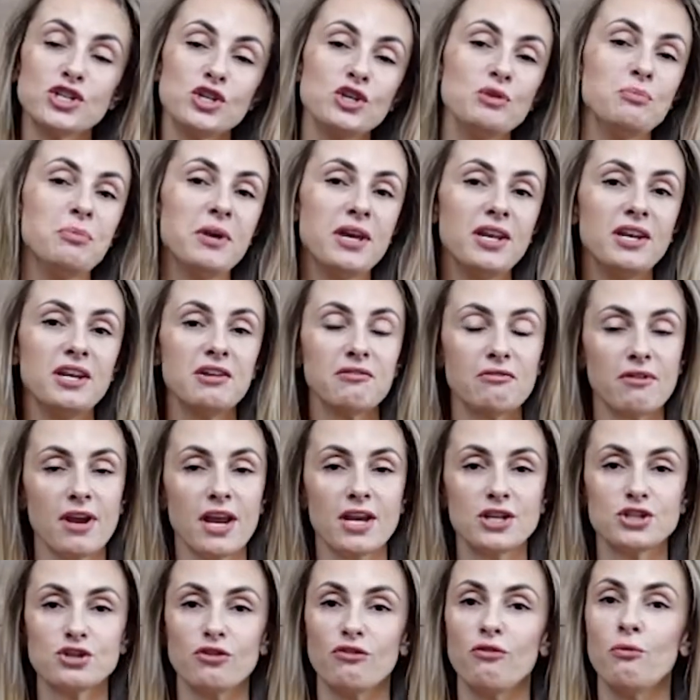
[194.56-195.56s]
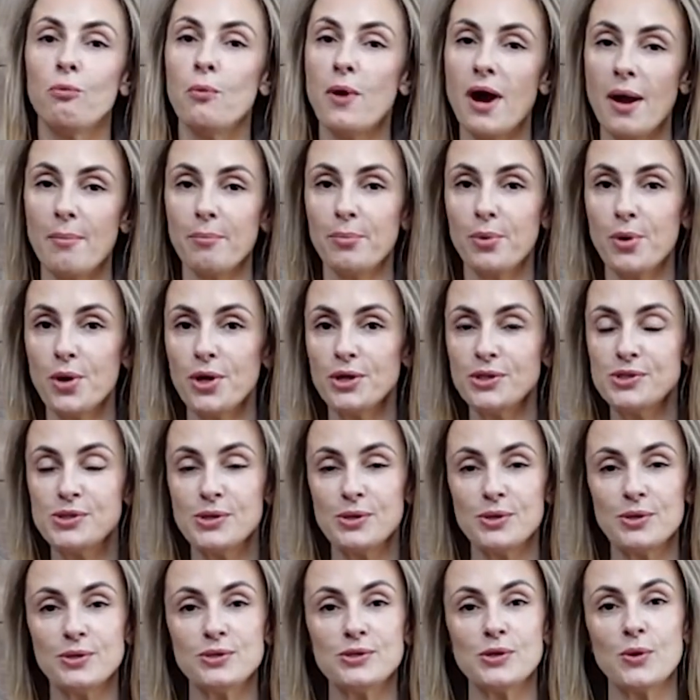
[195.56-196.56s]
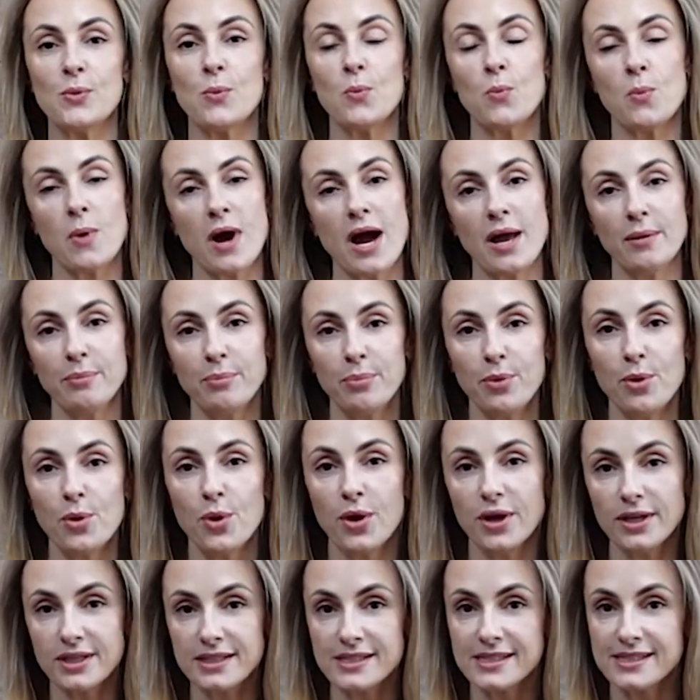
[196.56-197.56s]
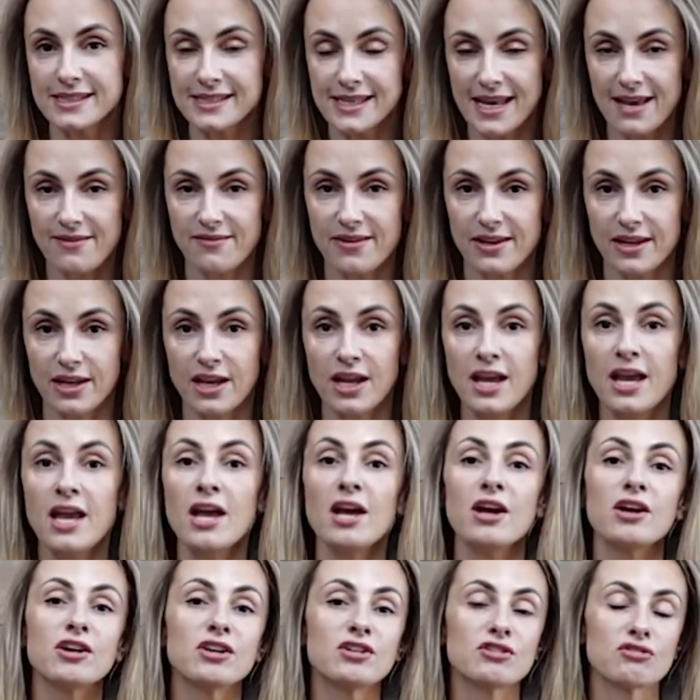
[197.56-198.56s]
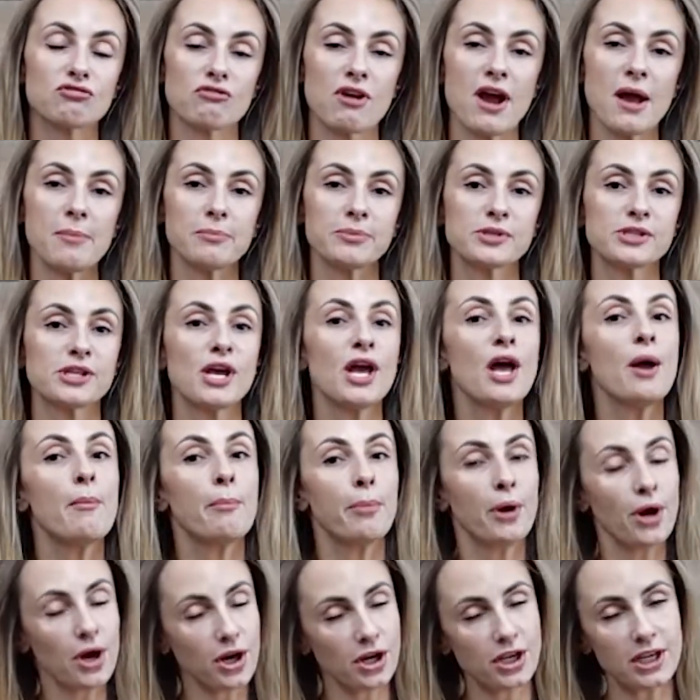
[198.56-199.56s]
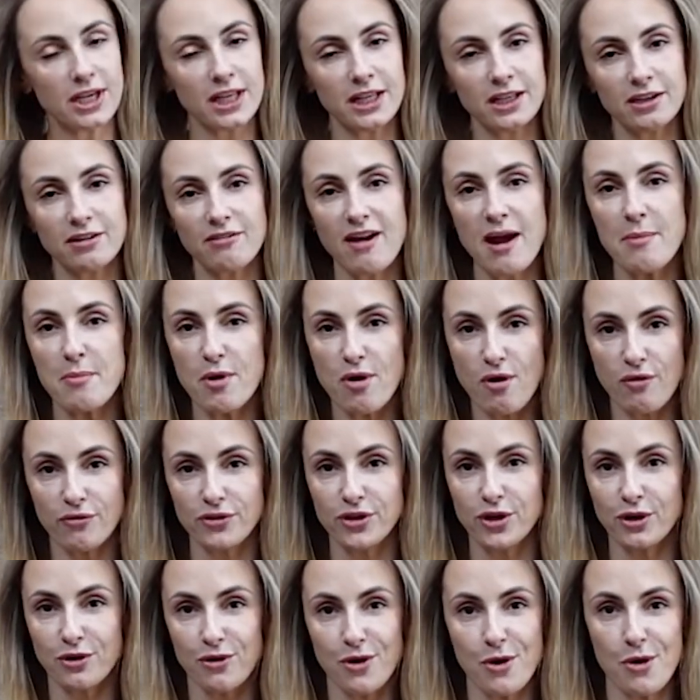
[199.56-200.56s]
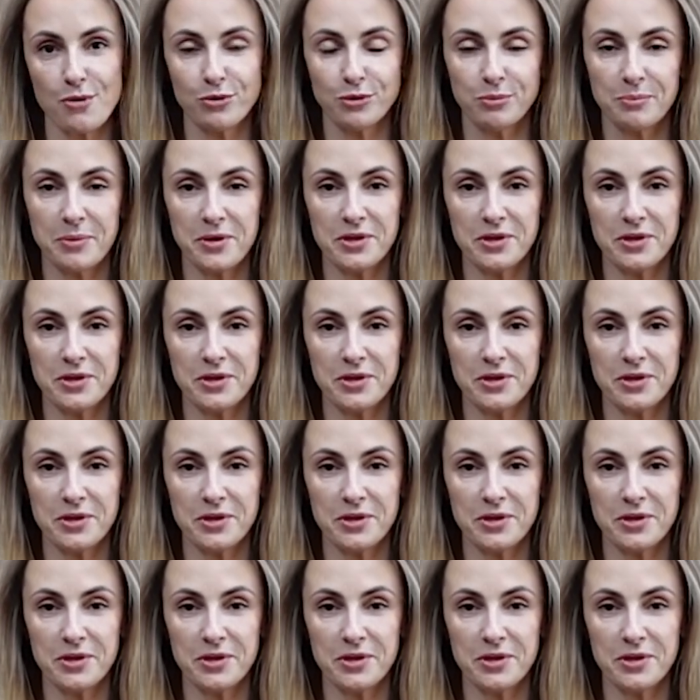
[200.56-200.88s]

should be in a range of 1.2 to 1.7 grams per kilogram of your own